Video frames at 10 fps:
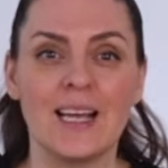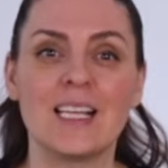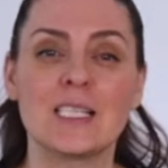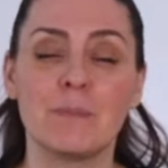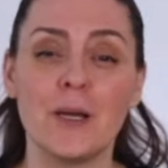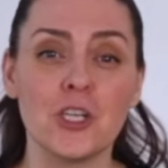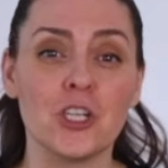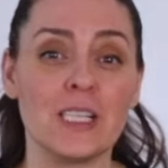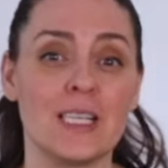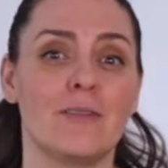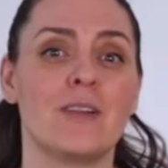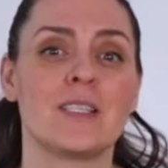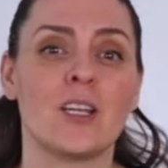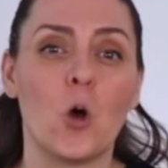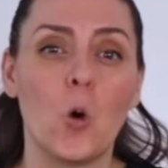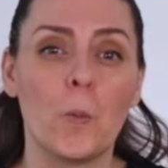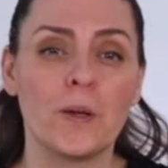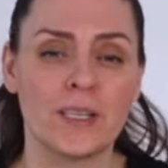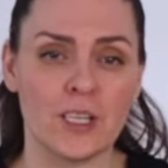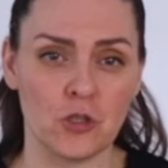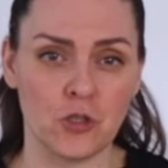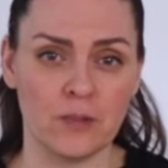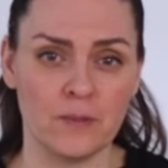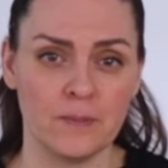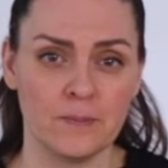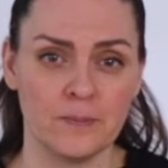especially if it's an open kitchen.